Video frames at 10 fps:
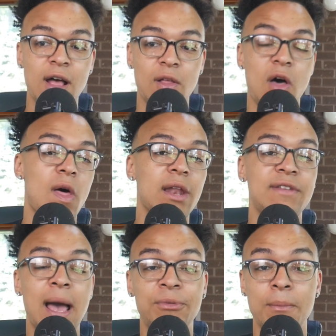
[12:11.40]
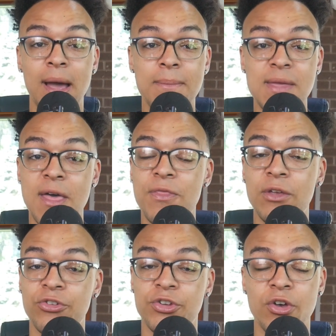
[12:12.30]
A lot of times it might mean that
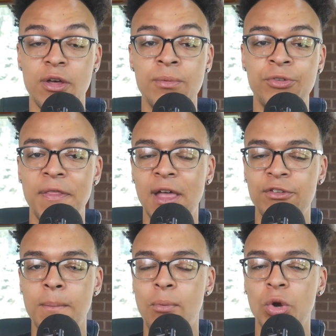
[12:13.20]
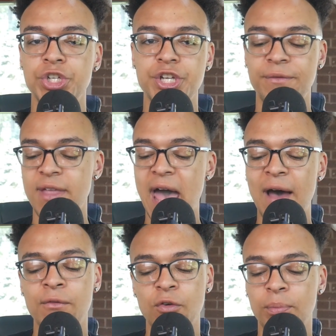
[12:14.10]
things are good. So I think that's an important shift to
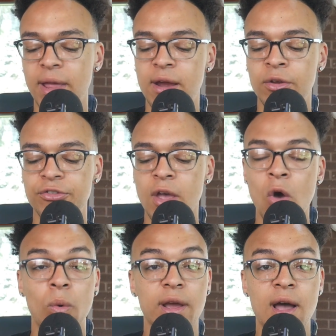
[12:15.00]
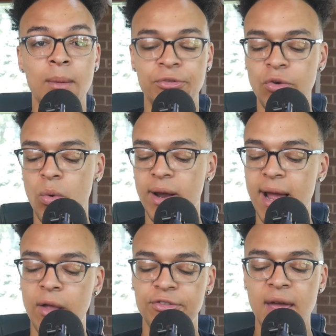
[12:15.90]
have for players when it comes to
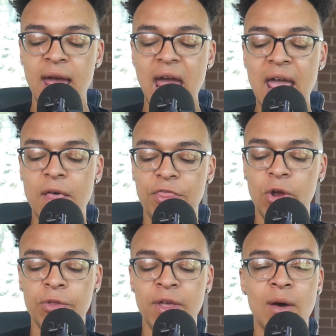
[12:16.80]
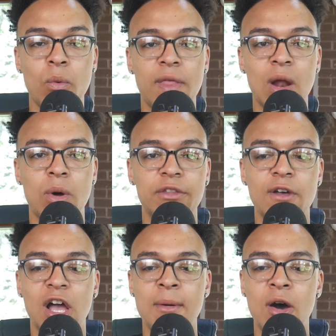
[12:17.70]
workouts. And the third thing that I want to
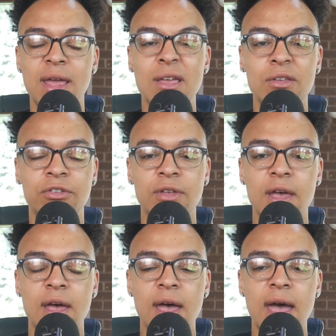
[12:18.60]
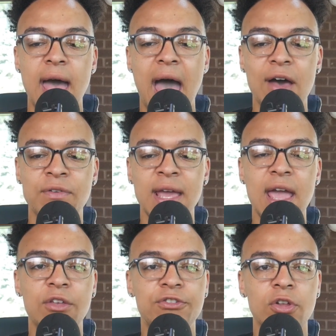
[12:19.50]
talk about is having
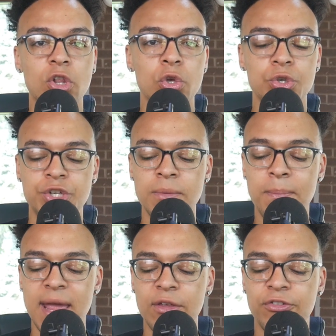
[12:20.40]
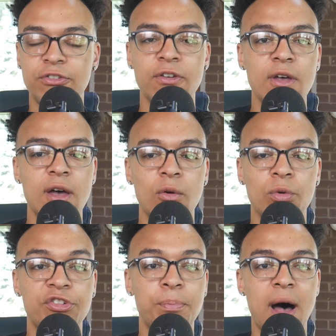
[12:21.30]
a solution-based
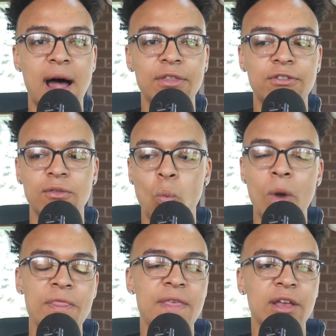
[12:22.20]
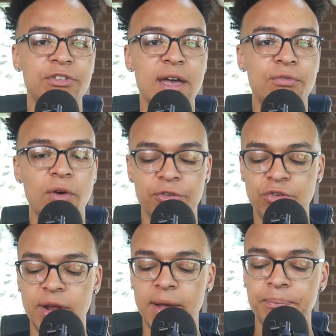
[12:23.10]
response when things get
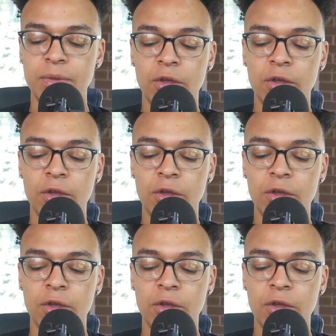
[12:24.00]
frustrating.